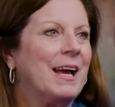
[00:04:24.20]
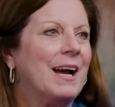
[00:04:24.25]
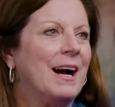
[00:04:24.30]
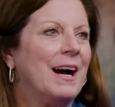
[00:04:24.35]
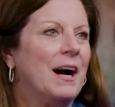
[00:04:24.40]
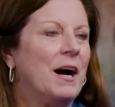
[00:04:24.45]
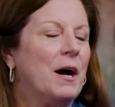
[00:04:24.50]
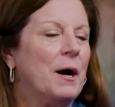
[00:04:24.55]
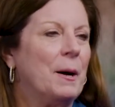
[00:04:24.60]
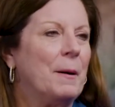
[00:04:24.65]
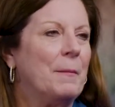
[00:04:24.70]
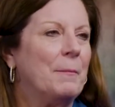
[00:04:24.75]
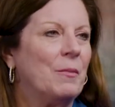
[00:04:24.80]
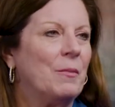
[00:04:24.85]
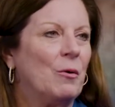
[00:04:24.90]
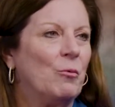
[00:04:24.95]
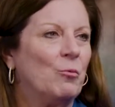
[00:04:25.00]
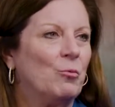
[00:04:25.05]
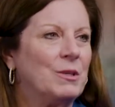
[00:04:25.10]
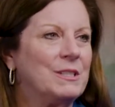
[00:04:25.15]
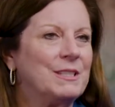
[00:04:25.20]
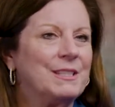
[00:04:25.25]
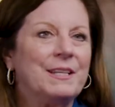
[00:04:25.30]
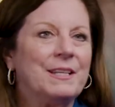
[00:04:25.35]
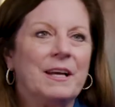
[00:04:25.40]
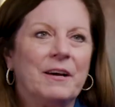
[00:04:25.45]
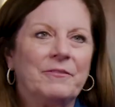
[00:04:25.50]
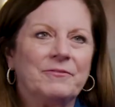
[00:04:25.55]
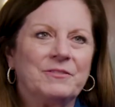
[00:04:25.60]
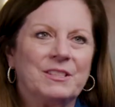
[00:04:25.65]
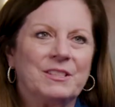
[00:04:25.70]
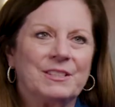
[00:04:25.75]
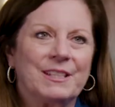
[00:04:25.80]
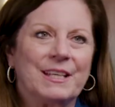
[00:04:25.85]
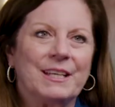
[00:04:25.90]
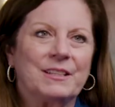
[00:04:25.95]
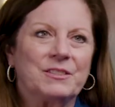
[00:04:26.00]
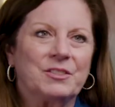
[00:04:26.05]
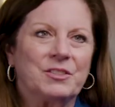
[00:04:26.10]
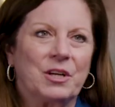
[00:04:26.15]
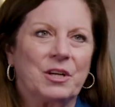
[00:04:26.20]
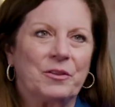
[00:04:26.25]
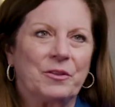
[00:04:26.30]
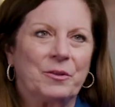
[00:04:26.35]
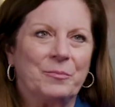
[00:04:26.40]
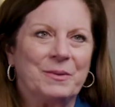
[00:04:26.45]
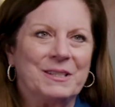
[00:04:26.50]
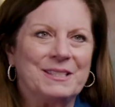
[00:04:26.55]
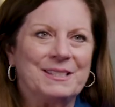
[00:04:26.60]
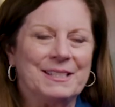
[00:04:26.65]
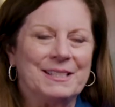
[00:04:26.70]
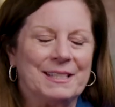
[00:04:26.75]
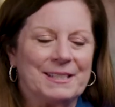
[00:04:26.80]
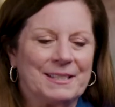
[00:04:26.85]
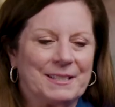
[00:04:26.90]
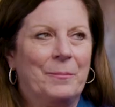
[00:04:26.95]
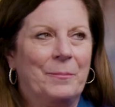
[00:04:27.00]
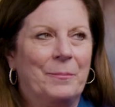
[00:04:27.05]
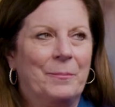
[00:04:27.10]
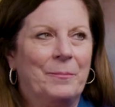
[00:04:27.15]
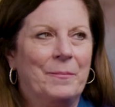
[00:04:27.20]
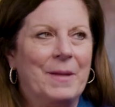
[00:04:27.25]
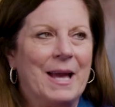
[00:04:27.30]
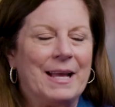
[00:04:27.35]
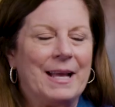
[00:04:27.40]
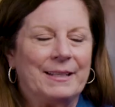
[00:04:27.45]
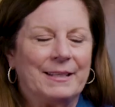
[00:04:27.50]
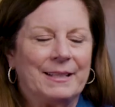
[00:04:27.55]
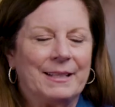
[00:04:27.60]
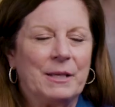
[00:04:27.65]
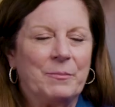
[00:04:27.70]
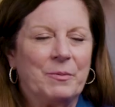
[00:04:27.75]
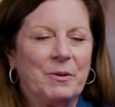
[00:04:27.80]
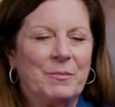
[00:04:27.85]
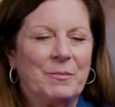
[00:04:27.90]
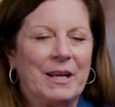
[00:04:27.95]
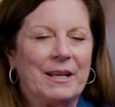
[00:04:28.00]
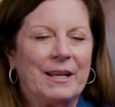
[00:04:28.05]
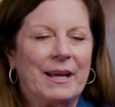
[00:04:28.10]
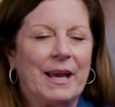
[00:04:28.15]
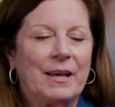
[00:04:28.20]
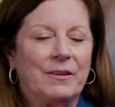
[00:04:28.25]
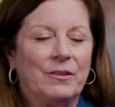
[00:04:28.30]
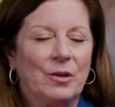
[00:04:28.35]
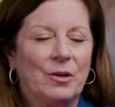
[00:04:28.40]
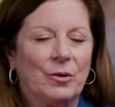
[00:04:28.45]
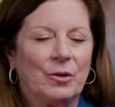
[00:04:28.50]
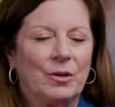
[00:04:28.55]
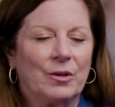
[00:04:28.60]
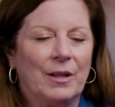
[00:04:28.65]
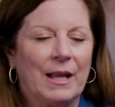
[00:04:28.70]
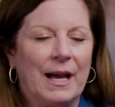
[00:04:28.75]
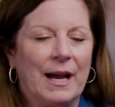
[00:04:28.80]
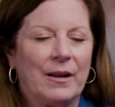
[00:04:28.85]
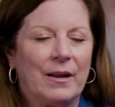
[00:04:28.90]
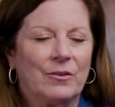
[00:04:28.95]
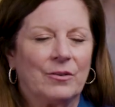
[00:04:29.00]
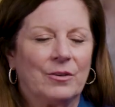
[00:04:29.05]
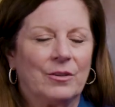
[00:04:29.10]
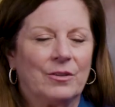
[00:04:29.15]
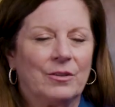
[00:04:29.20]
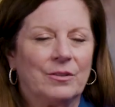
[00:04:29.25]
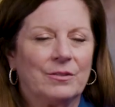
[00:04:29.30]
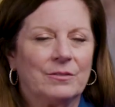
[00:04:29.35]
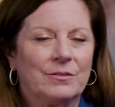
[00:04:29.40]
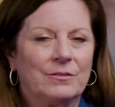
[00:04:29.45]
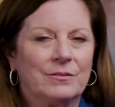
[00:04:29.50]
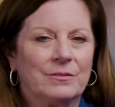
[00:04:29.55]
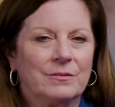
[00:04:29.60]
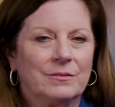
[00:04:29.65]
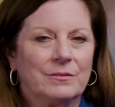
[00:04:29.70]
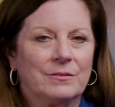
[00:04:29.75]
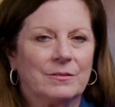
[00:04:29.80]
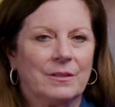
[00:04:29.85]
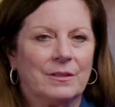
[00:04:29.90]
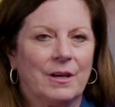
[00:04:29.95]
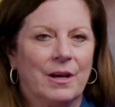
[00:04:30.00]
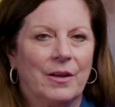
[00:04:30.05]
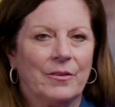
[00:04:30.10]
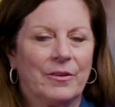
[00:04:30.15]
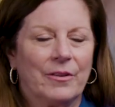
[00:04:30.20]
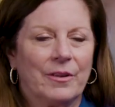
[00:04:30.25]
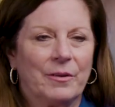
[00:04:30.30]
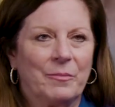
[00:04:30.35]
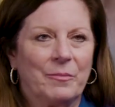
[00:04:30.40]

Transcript: was enough to kickstart the business. And keep in mind, I had no collateral other than